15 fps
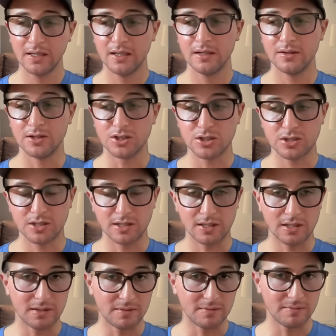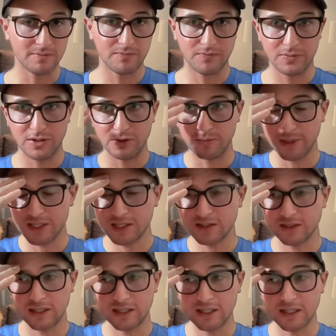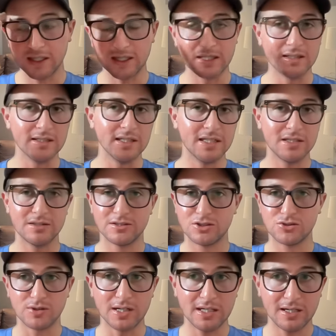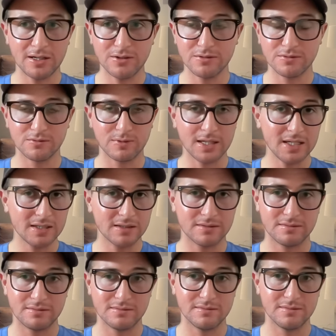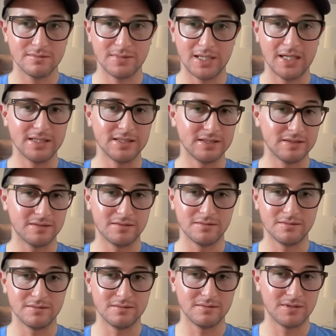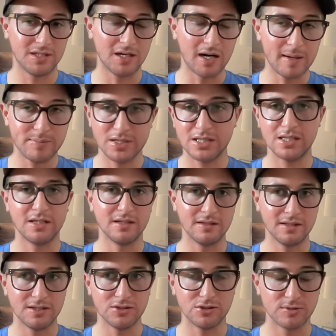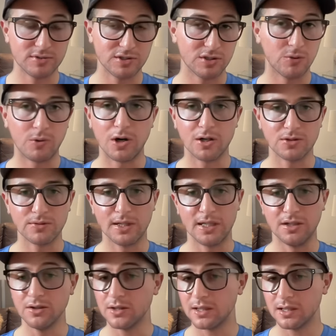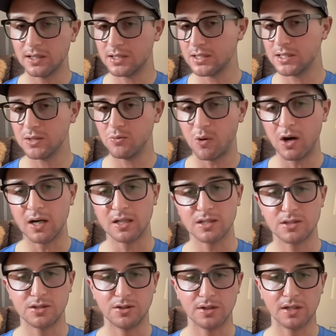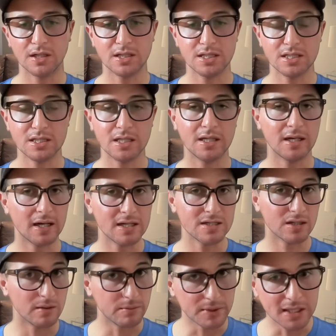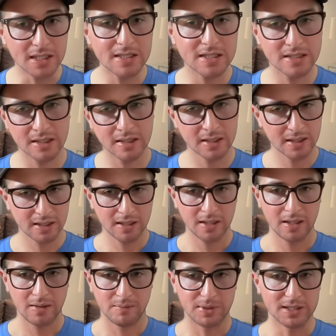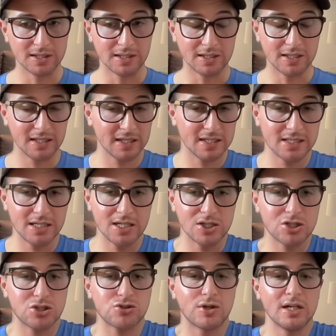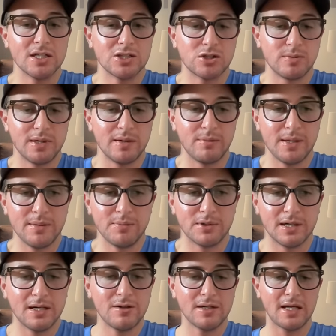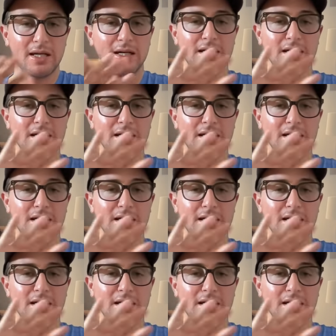you're basically getting elite strikeout rate and the opposite in terms of the walk rate. You're going to see walks. You're going to see guys on base. But the thing is, he strikes so many people out and